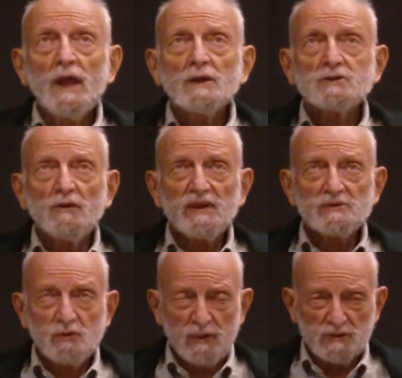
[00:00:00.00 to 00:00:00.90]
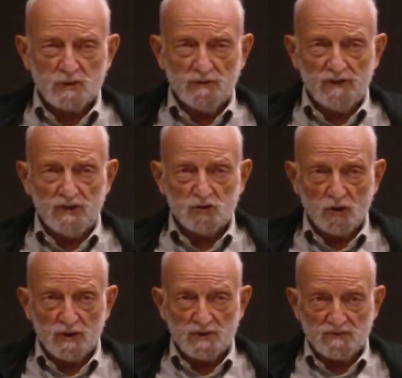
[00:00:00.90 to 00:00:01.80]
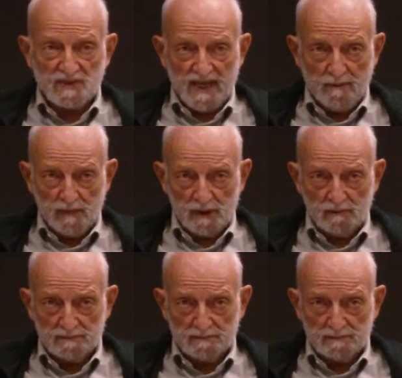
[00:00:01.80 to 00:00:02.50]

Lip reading: So there's the question of the choice of sample.